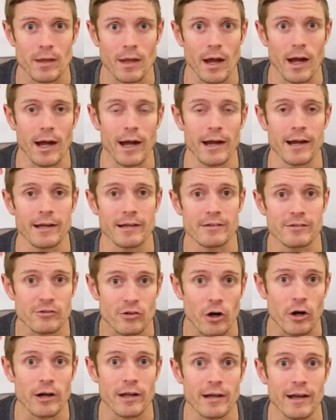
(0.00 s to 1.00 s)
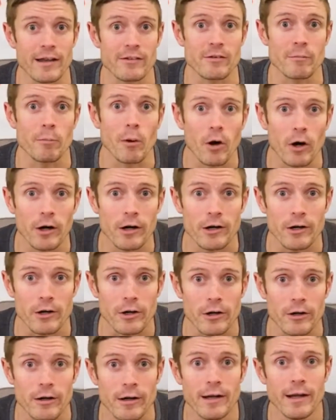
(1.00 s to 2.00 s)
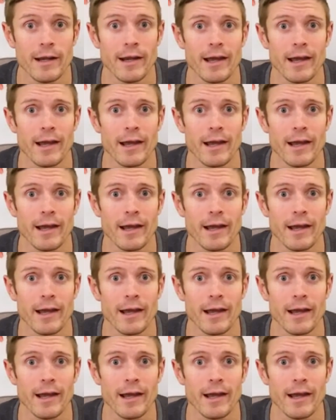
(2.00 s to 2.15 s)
I started as a partner